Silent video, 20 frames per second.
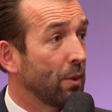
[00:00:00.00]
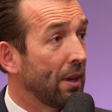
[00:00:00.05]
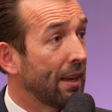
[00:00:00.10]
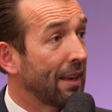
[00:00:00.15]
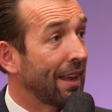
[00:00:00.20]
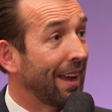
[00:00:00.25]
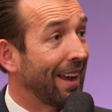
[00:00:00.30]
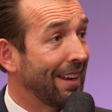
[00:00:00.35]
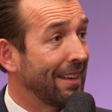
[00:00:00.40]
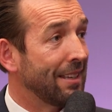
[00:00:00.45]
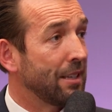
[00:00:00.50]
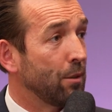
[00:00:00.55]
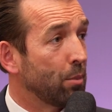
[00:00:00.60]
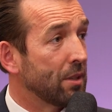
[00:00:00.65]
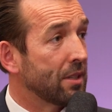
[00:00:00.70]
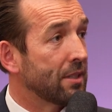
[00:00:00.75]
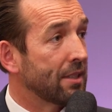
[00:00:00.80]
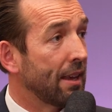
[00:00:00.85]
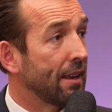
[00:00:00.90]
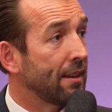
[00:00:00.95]
We had
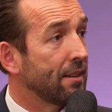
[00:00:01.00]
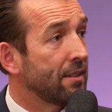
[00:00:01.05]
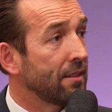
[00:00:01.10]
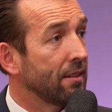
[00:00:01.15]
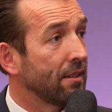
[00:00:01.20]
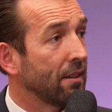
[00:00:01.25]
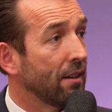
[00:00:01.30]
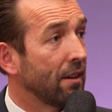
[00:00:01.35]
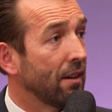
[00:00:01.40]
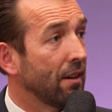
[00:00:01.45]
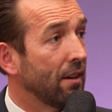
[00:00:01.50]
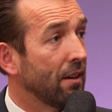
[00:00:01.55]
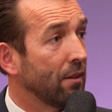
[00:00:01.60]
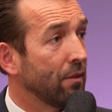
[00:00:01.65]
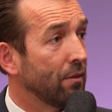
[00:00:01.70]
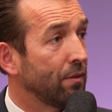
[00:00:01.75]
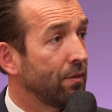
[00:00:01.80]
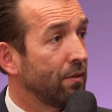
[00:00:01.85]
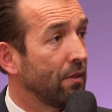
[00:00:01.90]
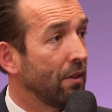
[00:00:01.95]
80%
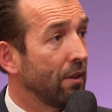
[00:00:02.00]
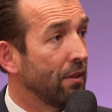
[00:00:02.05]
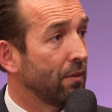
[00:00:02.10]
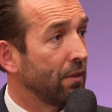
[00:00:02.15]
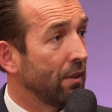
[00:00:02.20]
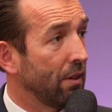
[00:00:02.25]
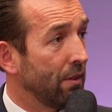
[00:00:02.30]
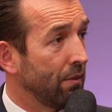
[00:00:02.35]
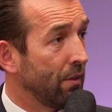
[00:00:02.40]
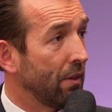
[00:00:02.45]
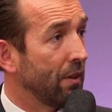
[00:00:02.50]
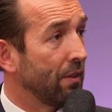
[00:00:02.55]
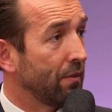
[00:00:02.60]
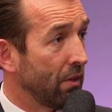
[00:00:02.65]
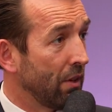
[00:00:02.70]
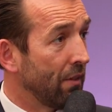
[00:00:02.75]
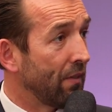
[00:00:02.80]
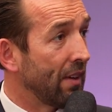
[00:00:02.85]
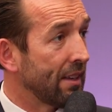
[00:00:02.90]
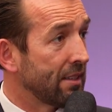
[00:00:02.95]
of
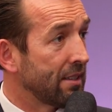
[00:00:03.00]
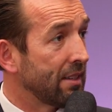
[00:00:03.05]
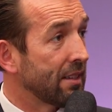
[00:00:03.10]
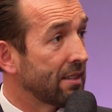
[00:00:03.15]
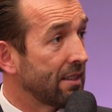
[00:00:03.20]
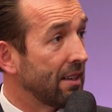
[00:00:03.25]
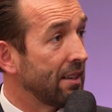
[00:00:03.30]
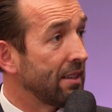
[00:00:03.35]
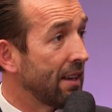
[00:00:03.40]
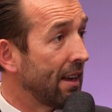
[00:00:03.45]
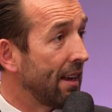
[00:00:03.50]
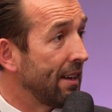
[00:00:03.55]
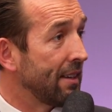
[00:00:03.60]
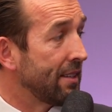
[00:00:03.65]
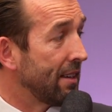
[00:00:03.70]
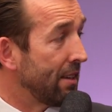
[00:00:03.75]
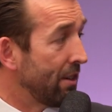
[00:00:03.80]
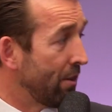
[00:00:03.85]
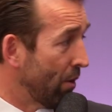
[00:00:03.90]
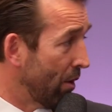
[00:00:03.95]
our 16 to
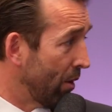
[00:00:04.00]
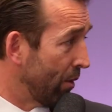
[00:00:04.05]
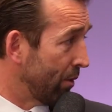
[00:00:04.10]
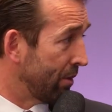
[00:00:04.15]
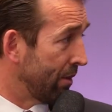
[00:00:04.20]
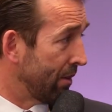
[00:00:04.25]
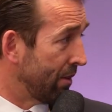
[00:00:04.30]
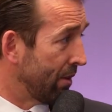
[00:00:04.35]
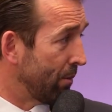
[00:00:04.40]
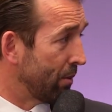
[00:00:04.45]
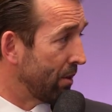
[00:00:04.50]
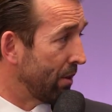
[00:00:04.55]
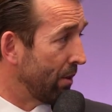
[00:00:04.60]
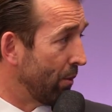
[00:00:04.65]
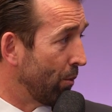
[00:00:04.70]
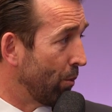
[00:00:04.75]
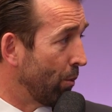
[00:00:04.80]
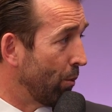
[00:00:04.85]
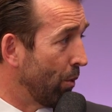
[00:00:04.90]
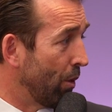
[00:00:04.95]
18-year-olds in terms of
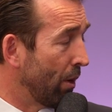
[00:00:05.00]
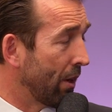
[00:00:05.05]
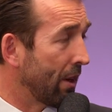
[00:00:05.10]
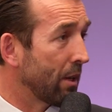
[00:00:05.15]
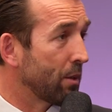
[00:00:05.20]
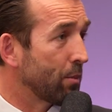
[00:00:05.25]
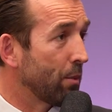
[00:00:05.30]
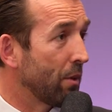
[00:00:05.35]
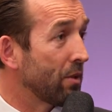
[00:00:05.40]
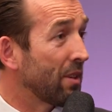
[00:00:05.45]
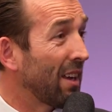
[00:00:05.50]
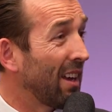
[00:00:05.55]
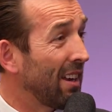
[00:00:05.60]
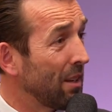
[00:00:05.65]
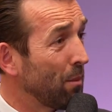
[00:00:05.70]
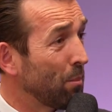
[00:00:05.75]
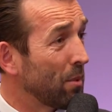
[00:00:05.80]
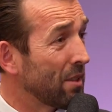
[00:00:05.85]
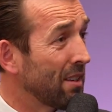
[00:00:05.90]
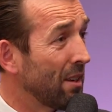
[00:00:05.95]
the work experience.
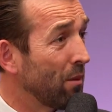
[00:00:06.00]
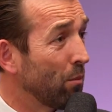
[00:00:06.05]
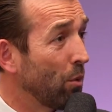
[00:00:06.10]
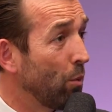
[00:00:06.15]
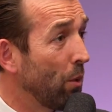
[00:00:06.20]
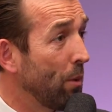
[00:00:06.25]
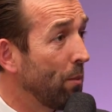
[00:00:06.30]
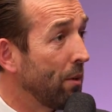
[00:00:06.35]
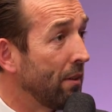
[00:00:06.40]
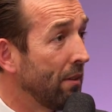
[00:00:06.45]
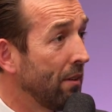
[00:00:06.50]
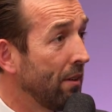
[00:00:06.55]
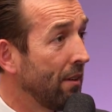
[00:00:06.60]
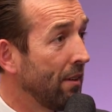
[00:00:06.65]
80% were women.